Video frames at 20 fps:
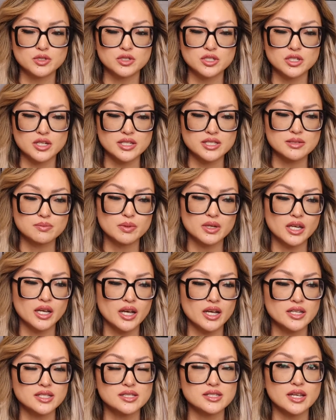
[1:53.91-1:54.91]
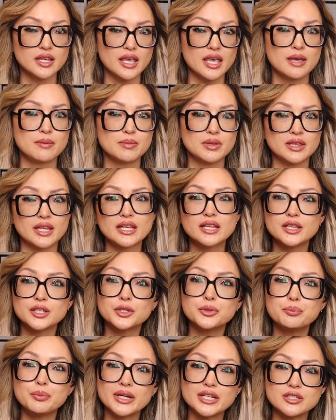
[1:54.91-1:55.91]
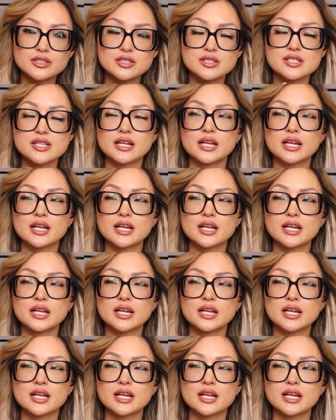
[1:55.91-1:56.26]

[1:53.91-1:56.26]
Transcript: just because they came in like little bundles,